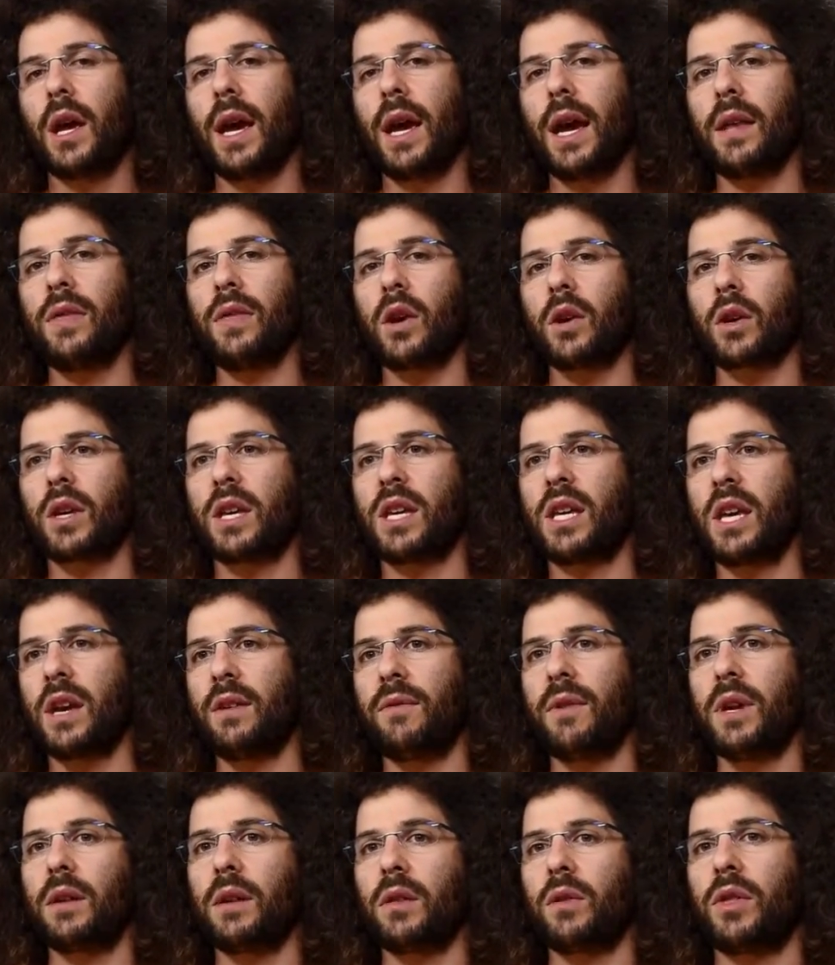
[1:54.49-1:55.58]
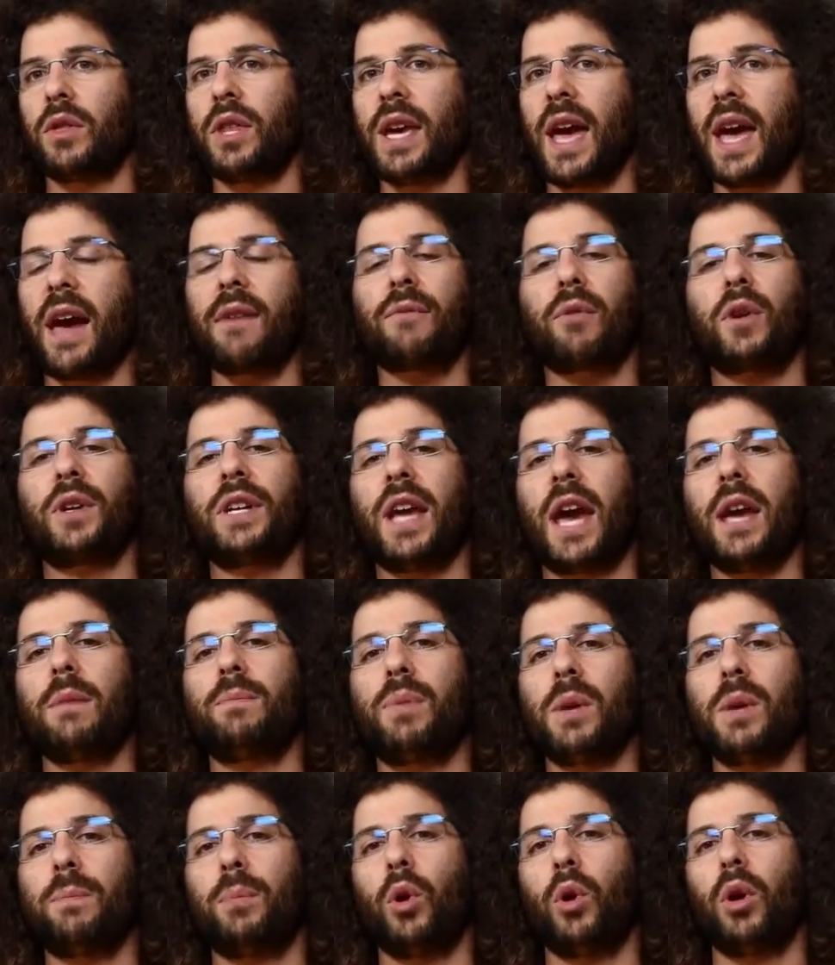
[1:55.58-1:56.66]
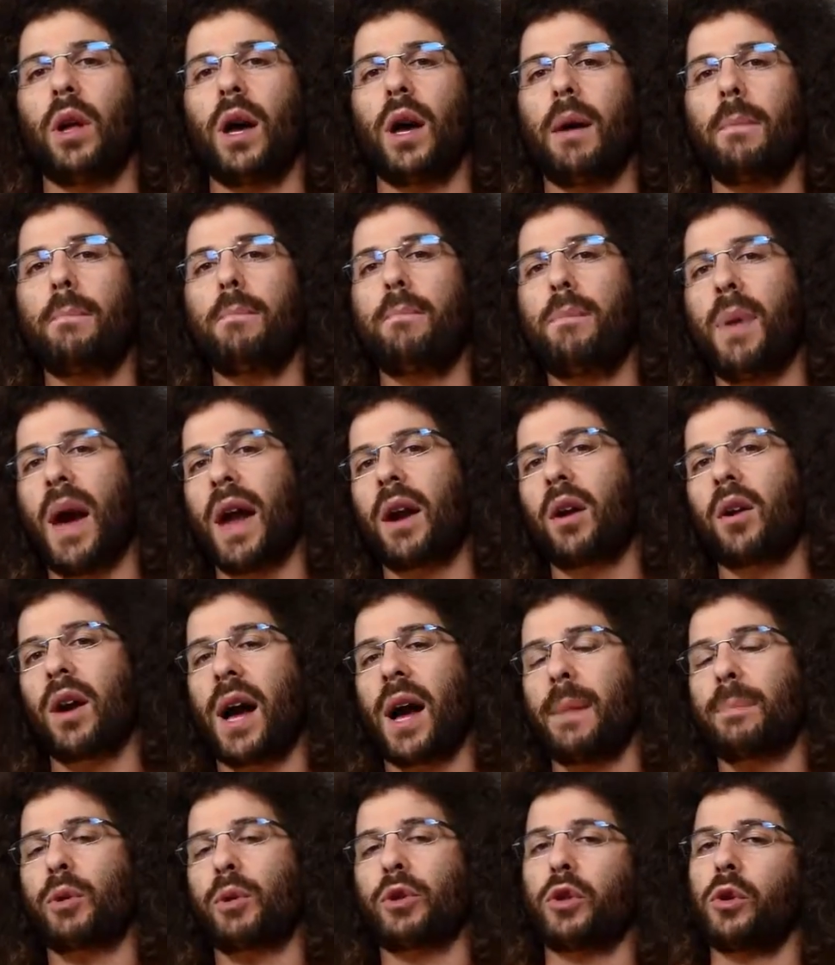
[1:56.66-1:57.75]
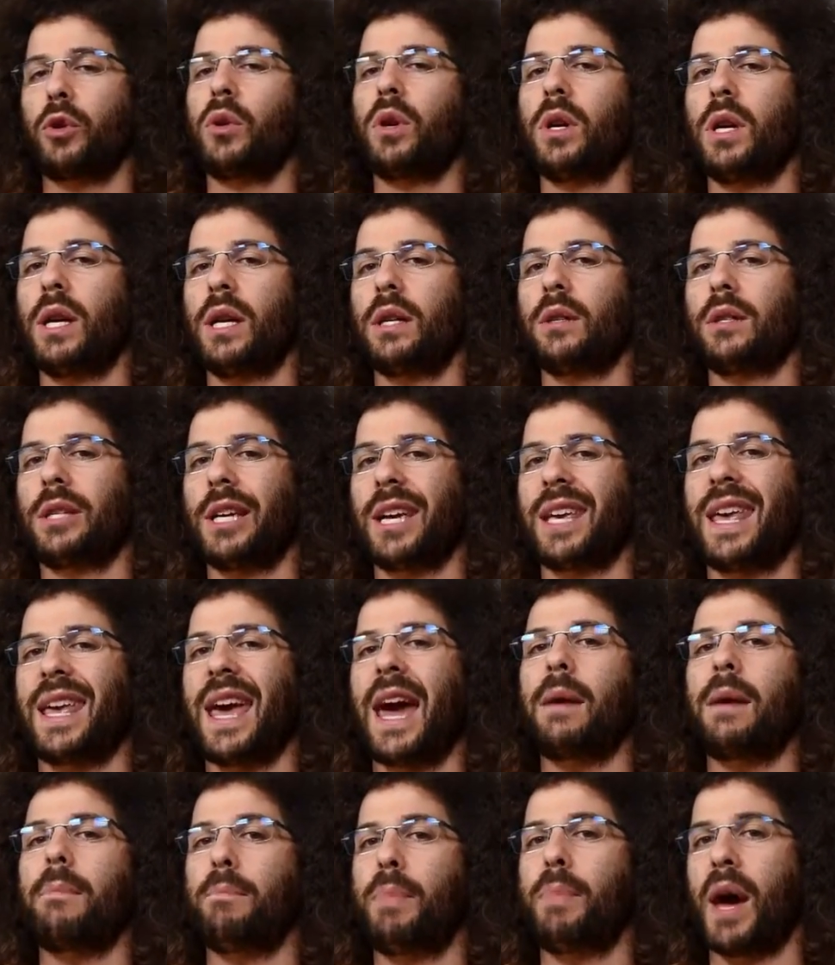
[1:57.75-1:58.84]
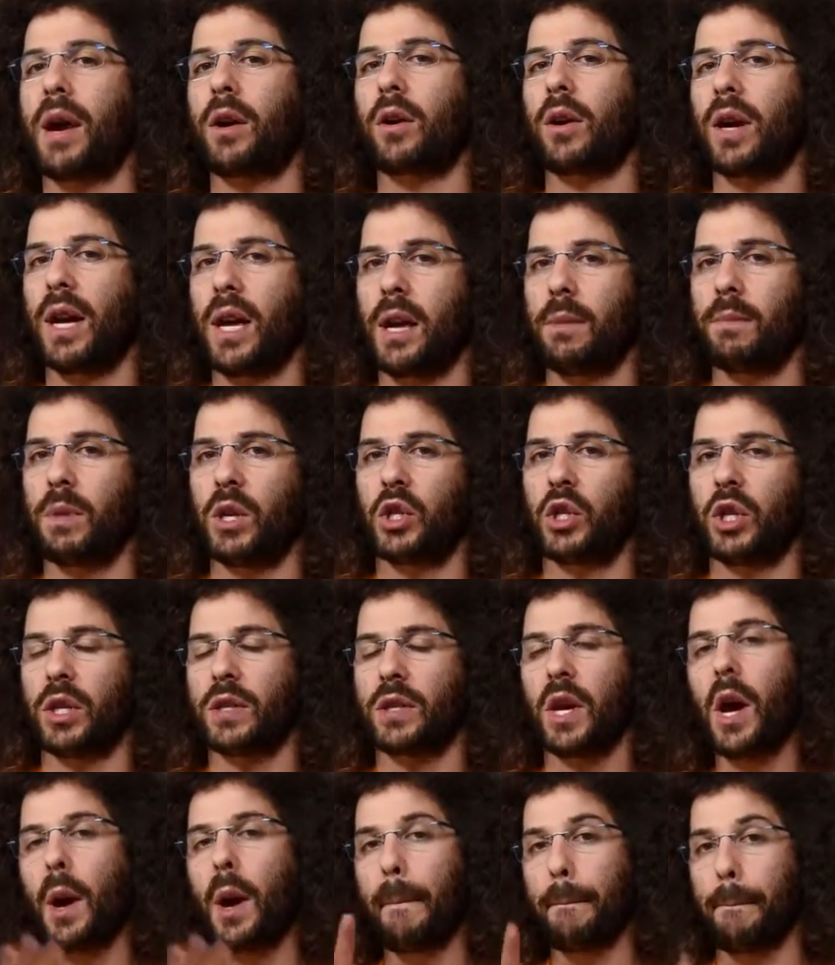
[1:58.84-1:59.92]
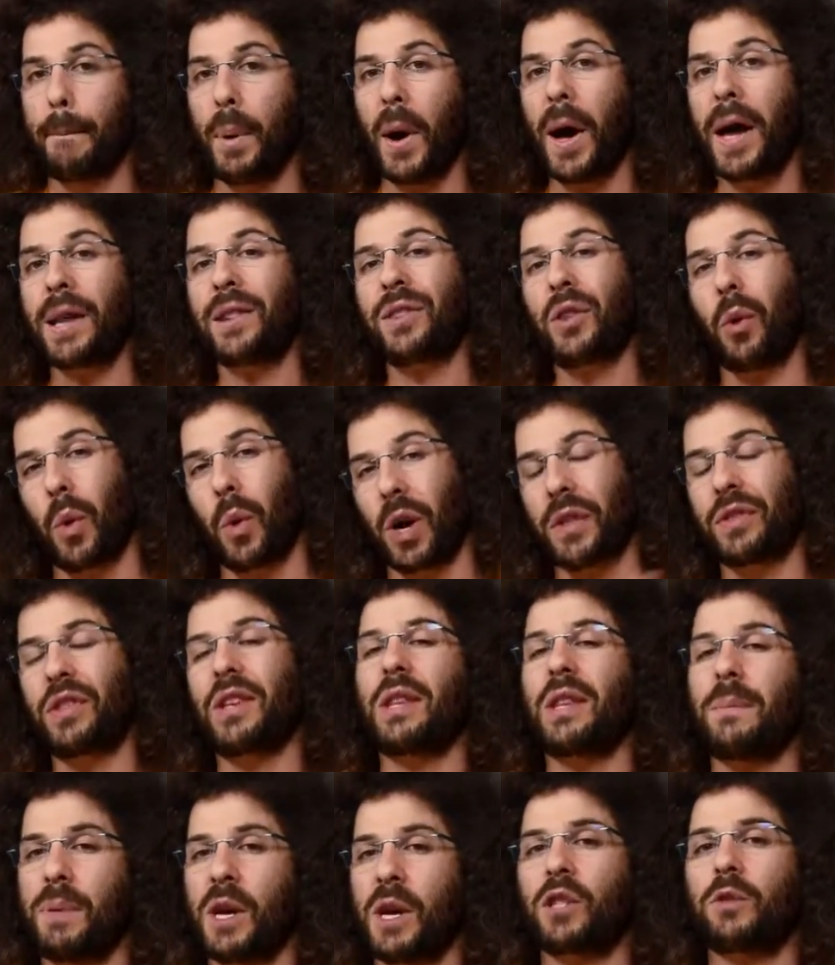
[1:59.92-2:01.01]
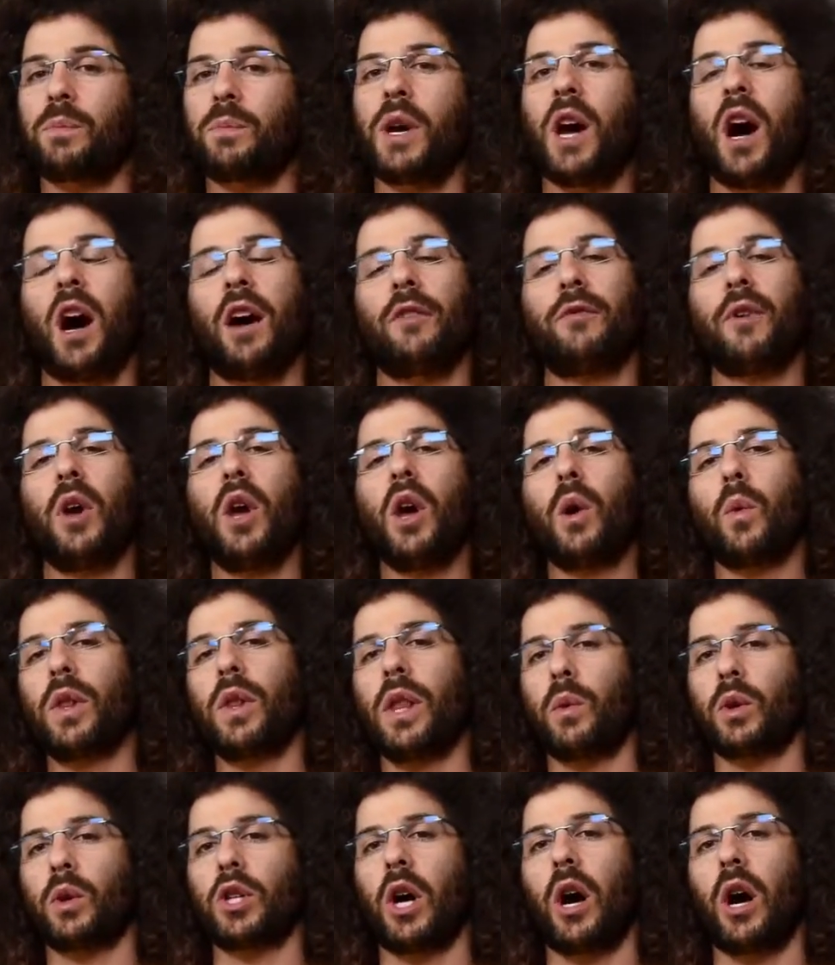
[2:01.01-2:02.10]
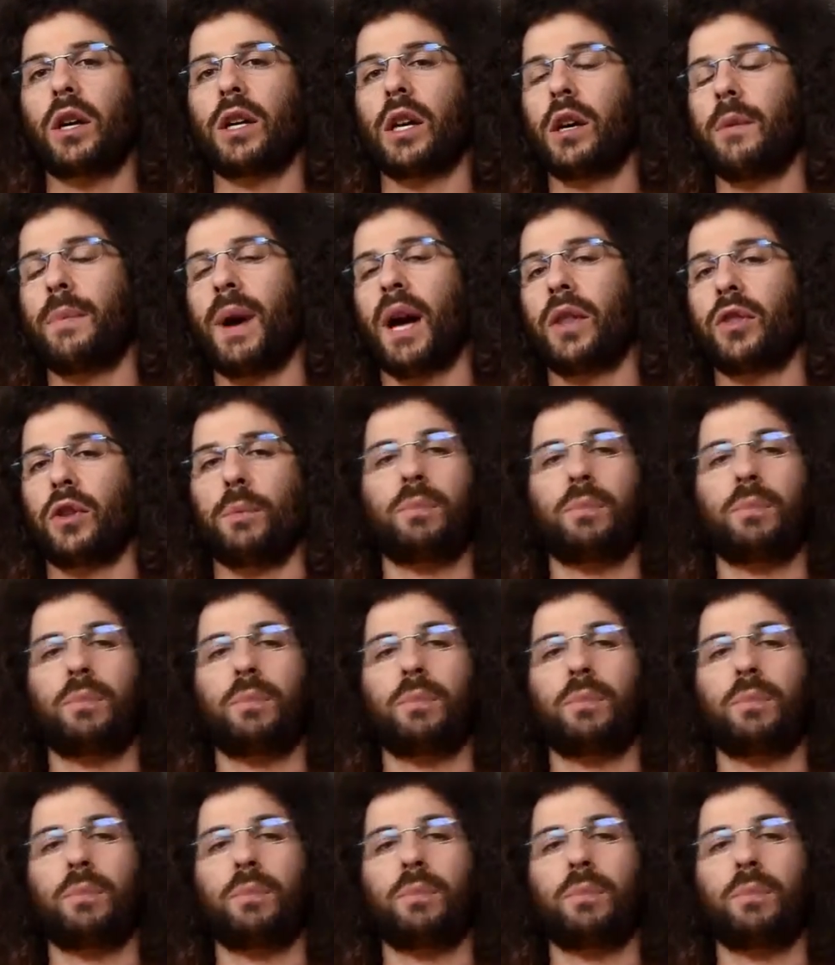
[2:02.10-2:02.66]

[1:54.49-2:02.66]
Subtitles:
And they're giving the everyday people a better opportunity to get better images. But the one thing that pissed me off when they were talking about